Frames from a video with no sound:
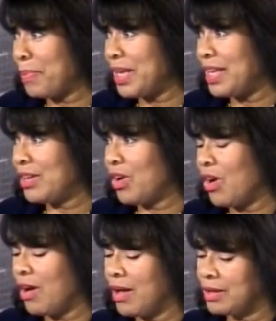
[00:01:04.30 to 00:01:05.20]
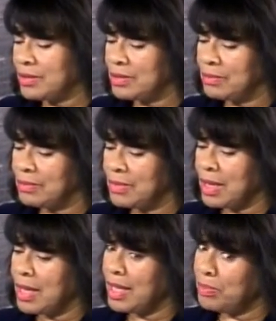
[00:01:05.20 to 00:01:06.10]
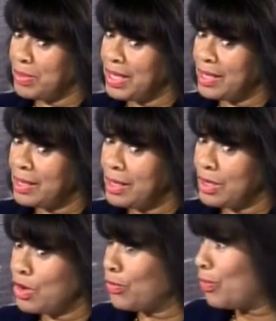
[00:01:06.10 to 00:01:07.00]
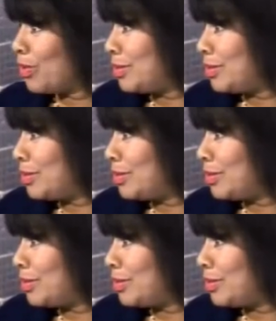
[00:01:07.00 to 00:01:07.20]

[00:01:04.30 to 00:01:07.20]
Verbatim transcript: company called A Bead of